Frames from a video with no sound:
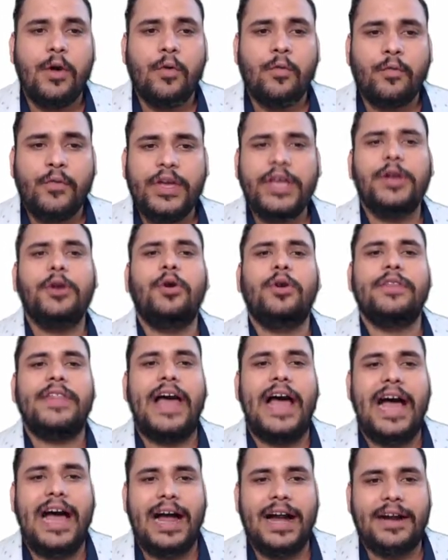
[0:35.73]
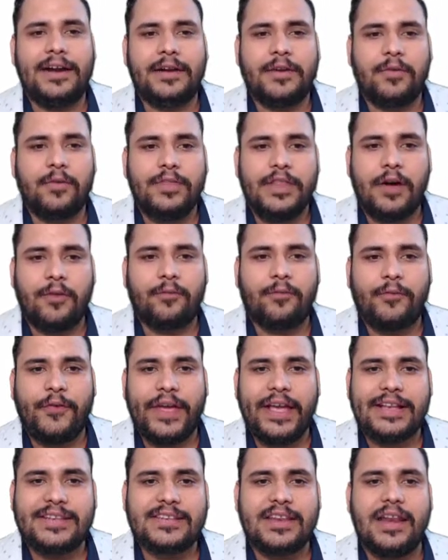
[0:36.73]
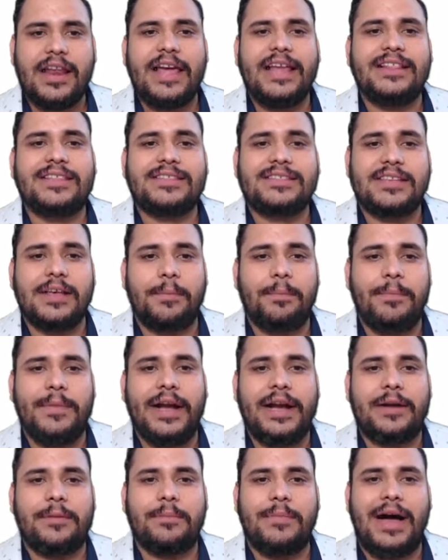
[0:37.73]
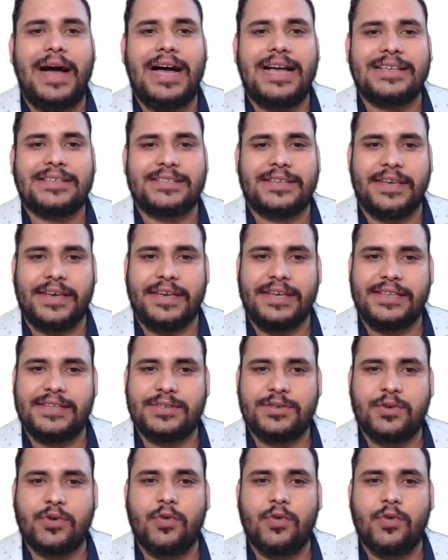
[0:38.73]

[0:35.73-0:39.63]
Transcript: we know that the fixed length subnet mask is